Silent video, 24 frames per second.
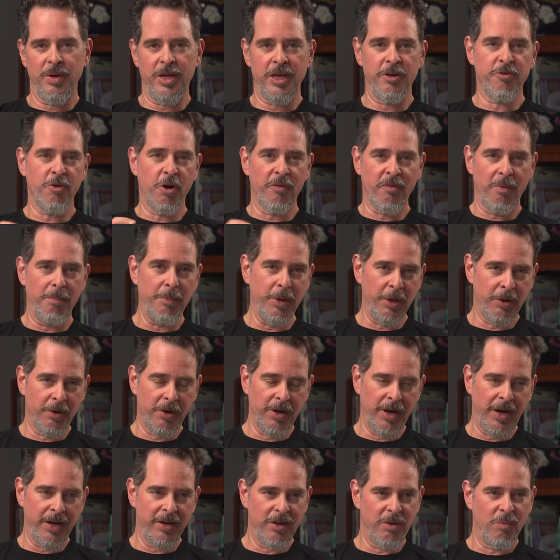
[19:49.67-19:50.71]
He drove a Miller
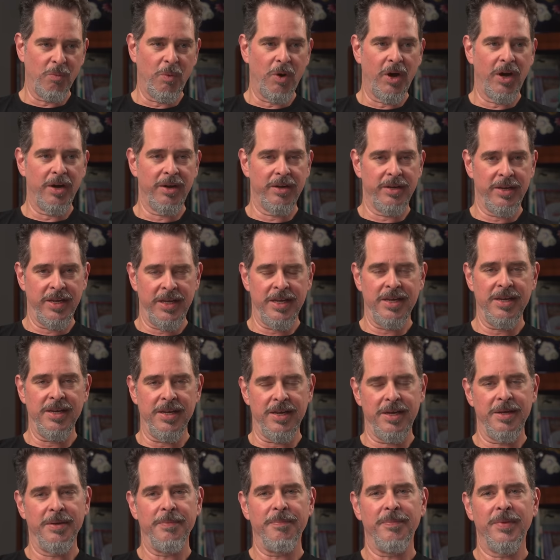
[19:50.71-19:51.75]
91 in
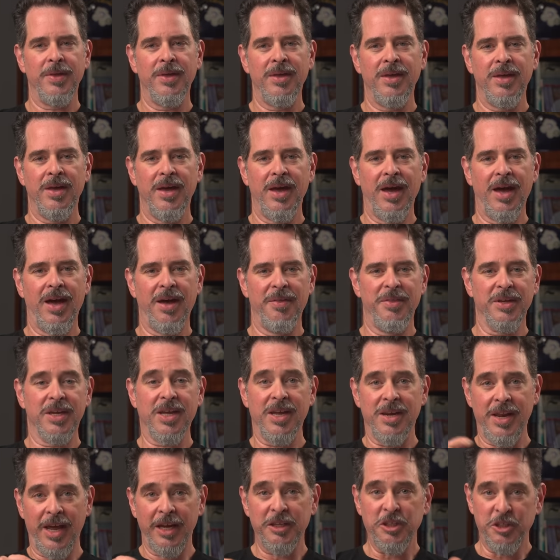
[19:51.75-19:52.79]
Indy. The
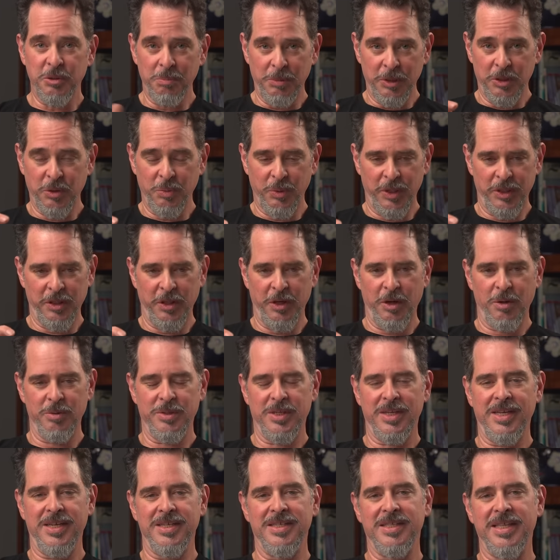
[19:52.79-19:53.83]
connection between those
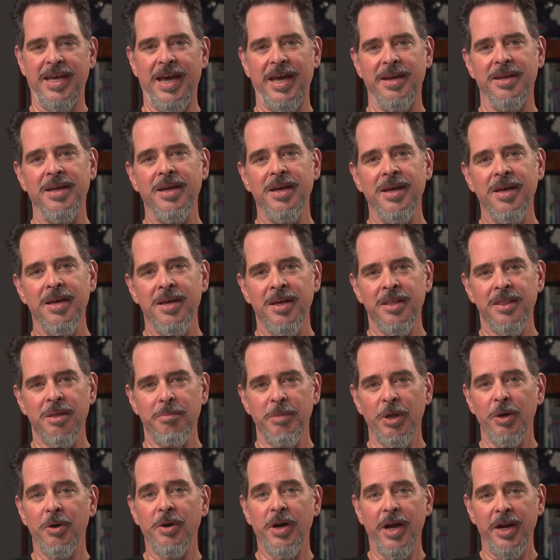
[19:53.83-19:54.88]
is that The
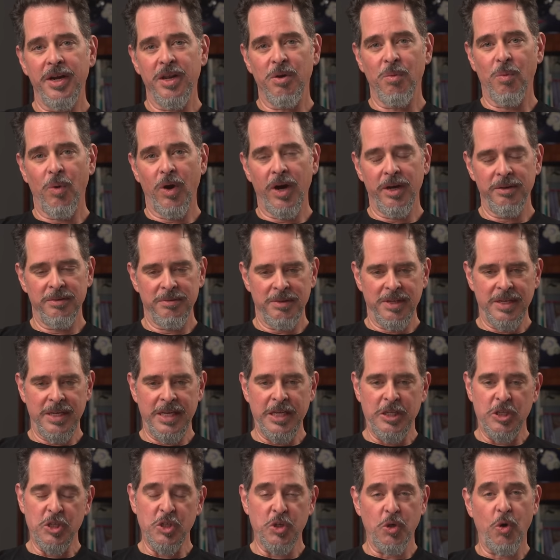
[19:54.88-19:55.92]
Miller 91, he
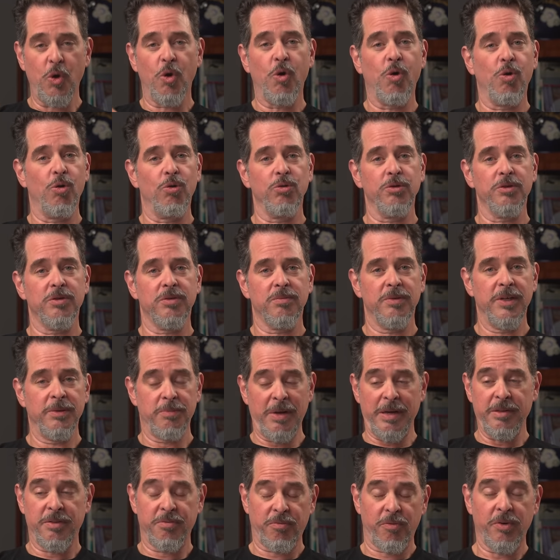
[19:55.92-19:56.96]
sold
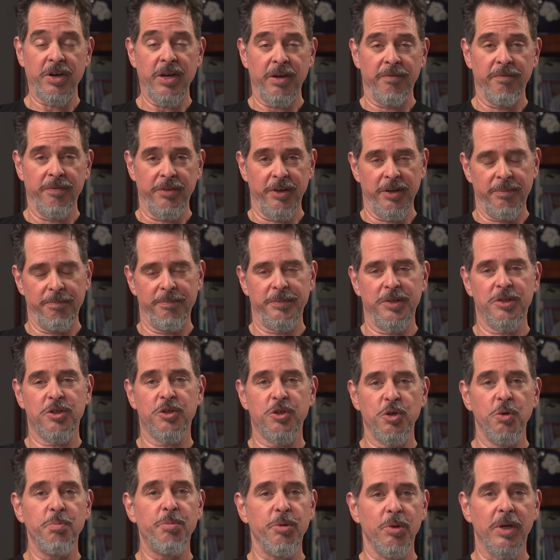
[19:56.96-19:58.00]
three of them
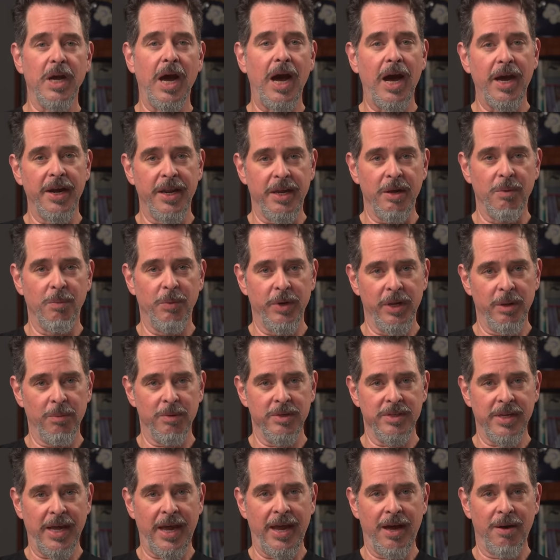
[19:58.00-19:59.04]
to Bugatti when he
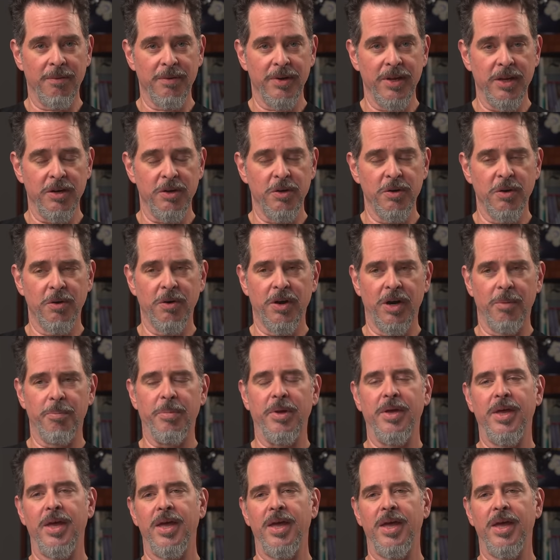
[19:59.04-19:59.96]
was out in Europe.